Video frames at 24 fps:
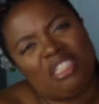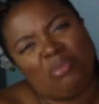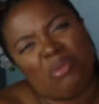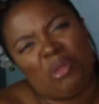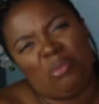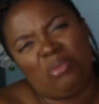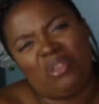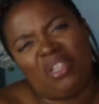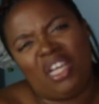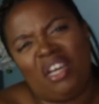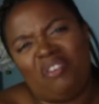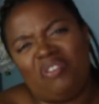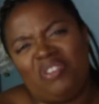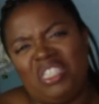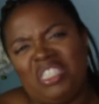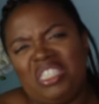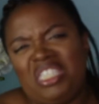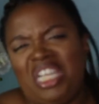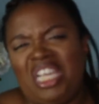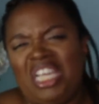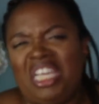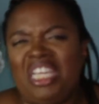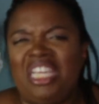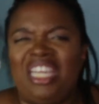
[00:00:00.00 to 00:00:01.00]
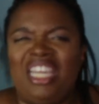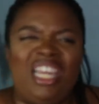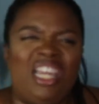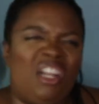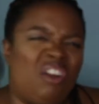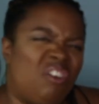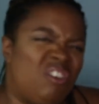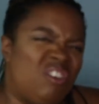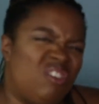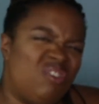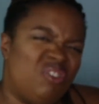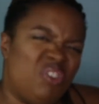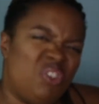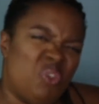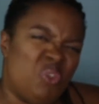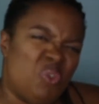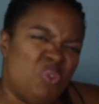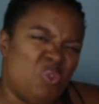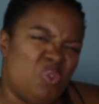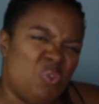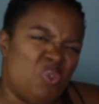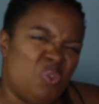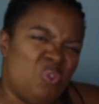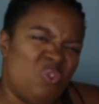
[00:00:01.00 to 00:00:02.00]
People have to take care of
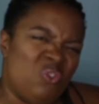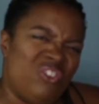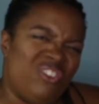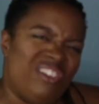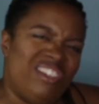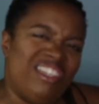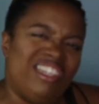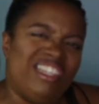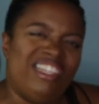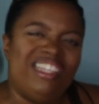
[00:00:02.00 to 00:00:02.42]
you.